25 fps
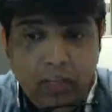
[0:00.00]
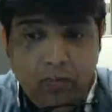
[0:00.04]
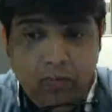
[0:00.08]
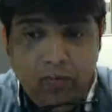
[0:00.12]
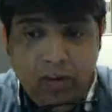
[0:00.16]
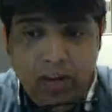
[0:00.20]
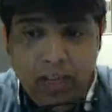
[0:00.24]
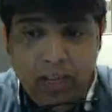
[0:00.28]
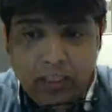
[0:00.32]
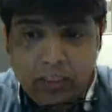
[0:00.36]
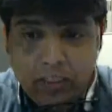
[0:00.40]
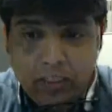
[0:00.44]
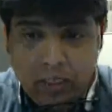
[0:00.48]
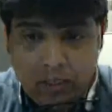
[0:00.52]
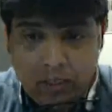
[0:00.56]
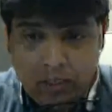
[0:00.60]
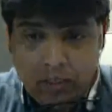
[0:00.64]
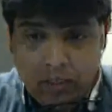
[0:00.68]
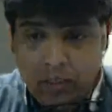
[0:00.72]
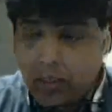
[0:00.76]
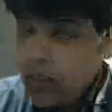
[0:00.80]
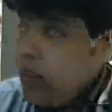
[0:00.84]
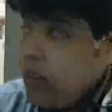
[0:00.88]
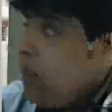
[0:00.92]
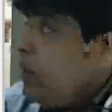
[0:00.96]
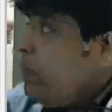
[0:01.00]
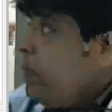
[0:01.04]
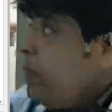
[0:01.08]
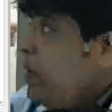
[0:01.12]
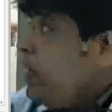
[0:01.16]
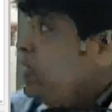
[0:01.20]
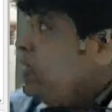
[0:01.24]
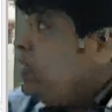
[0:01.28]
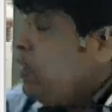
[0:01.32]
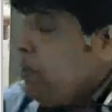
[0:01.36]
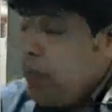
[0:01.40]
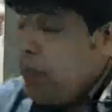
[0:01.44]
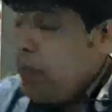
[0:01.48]
the V lecture.
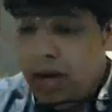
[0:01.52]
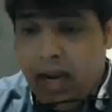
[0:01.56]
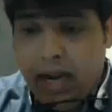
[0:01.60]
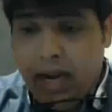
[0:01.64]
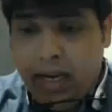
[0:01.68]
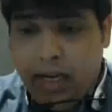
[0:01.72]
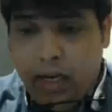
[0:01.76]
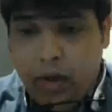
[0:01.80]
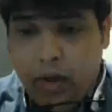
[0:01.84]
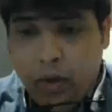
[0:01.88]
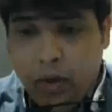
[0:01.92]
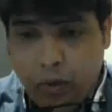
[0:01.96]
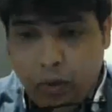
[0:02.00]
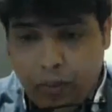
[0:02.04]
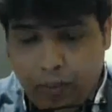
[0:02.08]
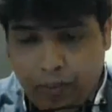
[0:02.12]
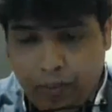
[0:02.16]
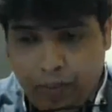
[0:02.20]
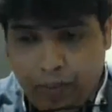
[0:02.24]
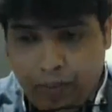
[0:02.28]
Page number 92.